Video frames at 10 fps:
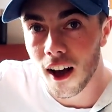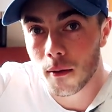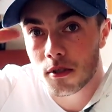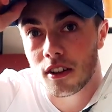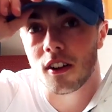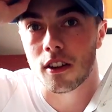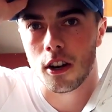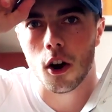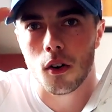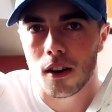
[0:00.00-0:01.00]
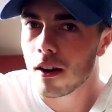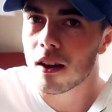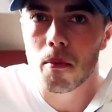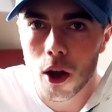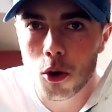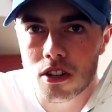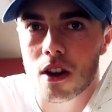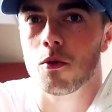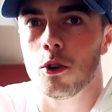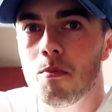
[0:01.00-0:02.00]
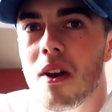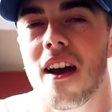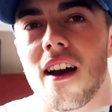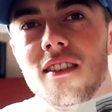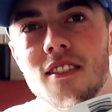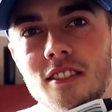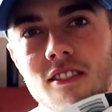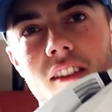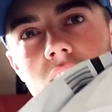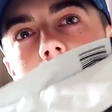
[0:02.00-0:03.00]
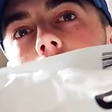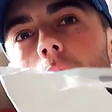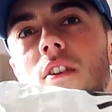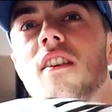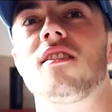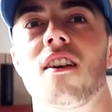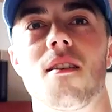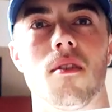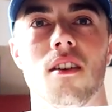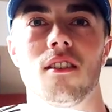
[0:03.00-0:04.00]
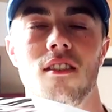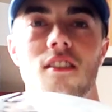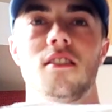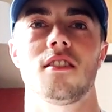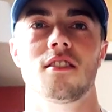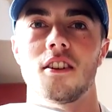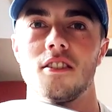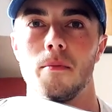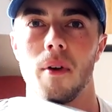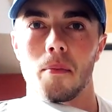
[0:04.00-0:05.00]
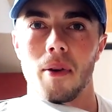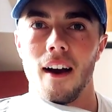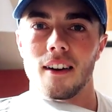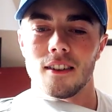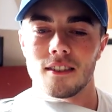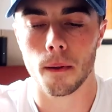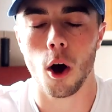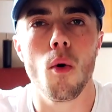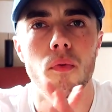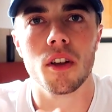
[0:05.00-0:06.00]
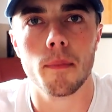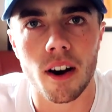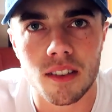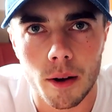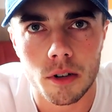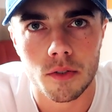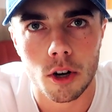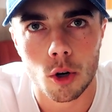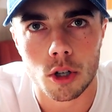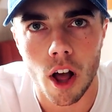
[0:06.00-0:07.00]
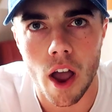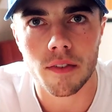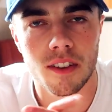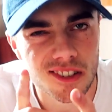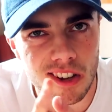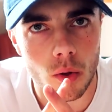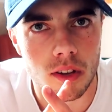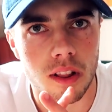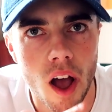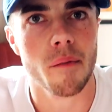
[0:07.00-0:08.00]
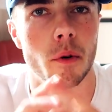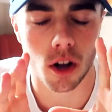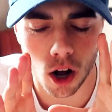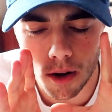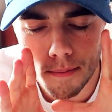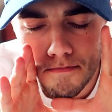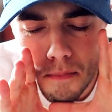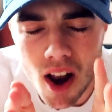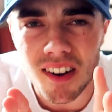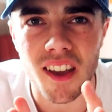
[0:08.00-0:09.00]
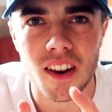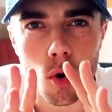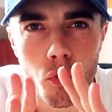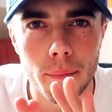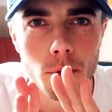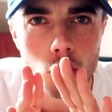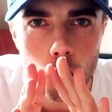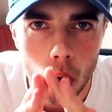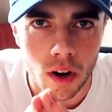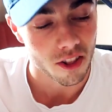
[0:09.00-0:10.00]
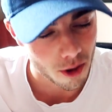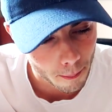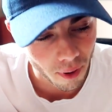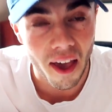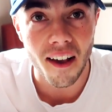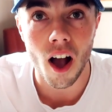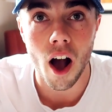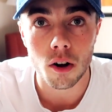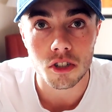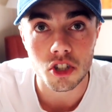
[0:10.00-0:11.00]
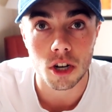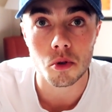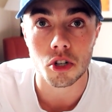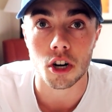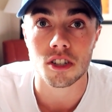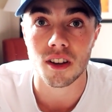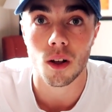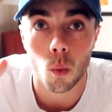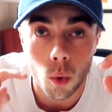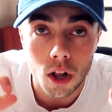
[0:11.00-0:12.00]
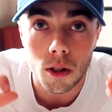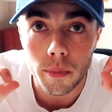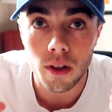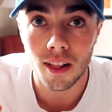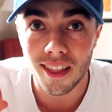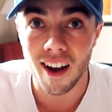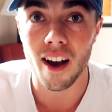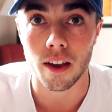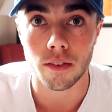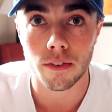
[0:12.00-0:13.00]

I'm still, you know, in my hotel room and look what they sent me. This is such a big package. Hopefully by the time this video goes live, the sale is live, but on Monday, November 20, the Blackout Gymshark sale will be live